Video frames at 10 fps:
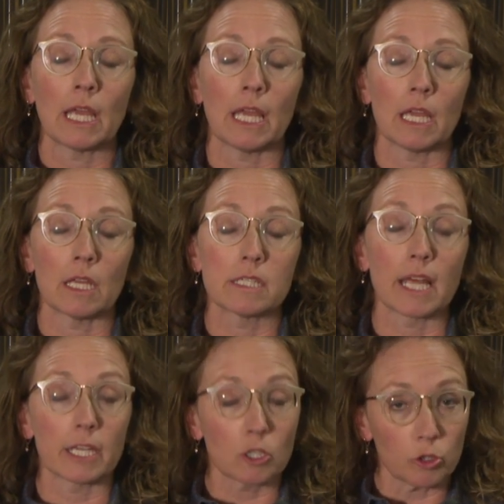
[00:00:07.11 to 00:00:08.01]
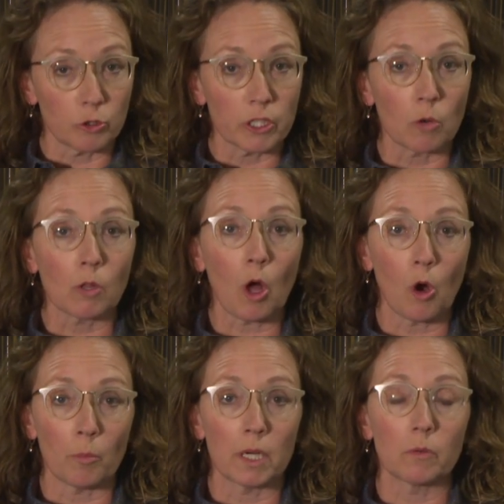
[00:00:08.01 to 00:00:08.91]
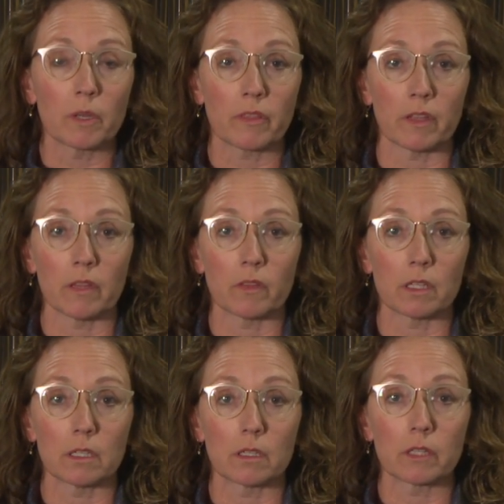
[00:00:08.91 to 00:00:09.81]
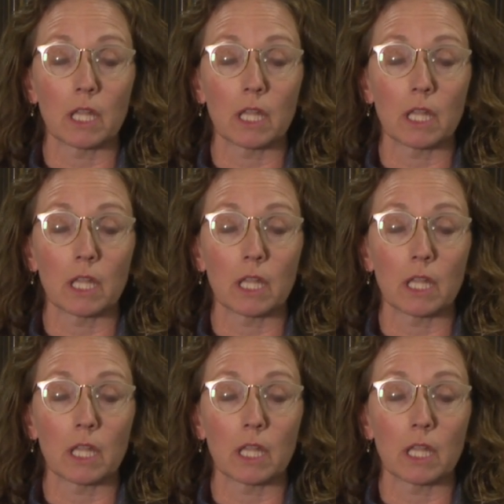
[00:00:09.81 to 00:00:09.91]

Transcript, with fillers: and that included Oklahoma within the